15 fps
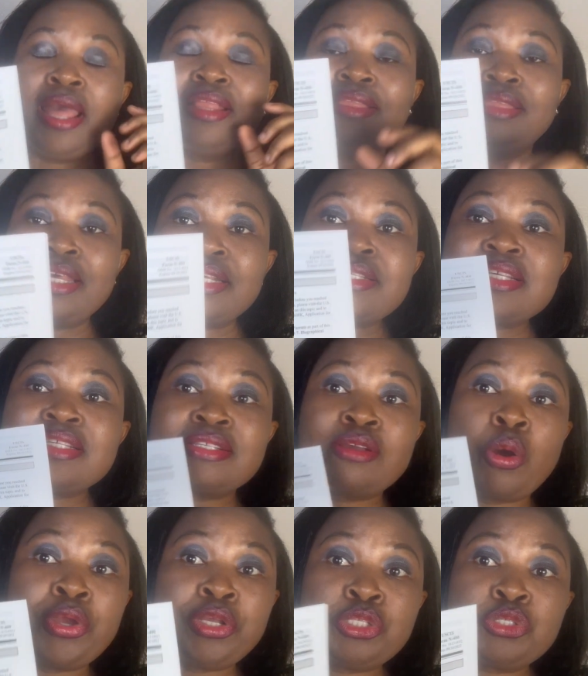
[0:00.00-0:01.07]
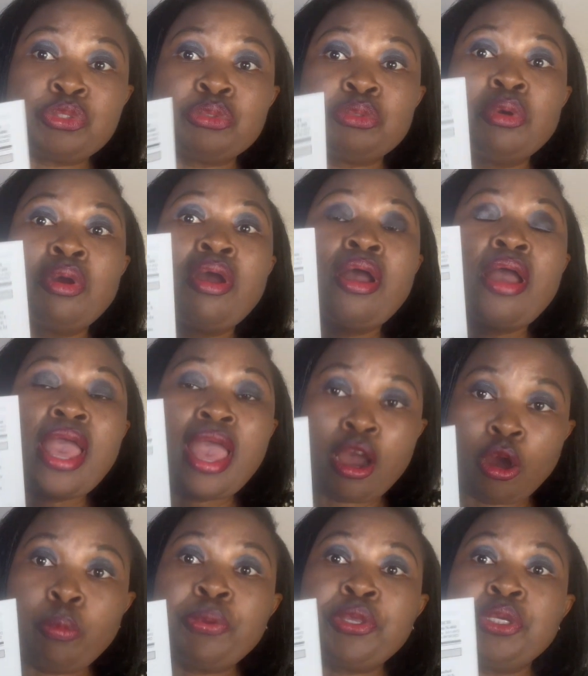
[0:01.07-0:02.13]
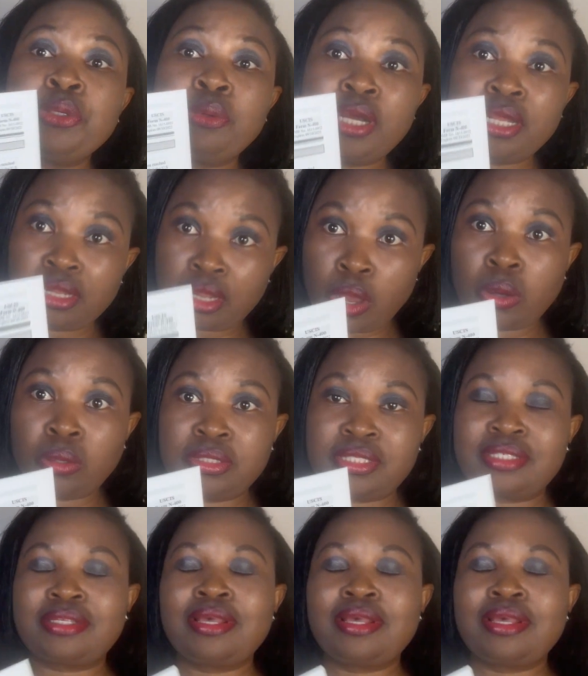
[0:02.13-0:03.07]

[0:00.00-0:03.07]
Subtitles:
This is going to help you a lot.